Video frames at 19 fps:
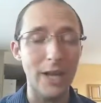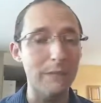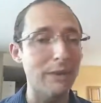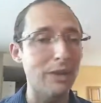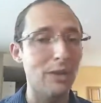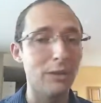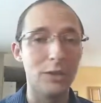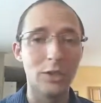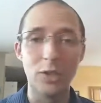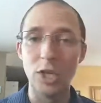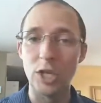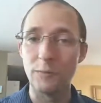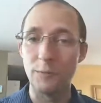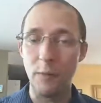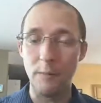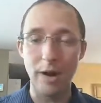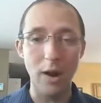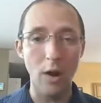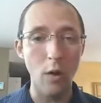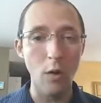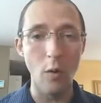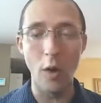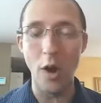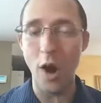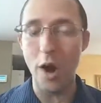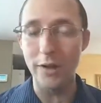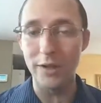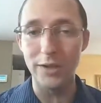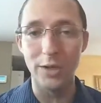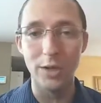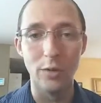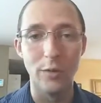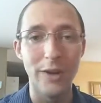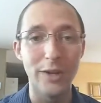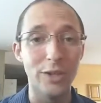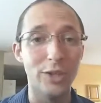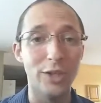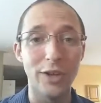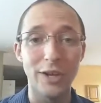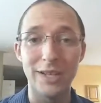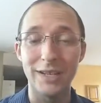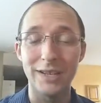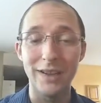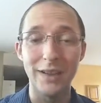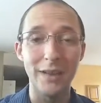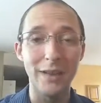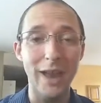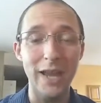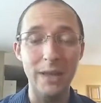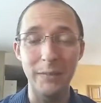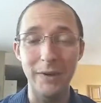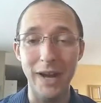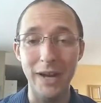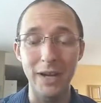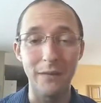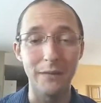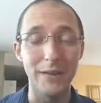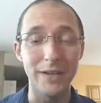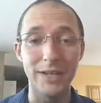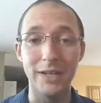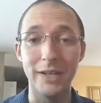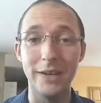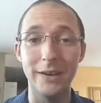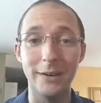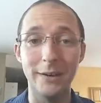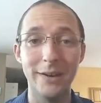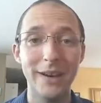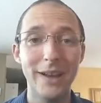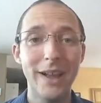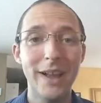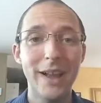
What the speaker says: I mean, just put my whole heart into it just at the beginning of this year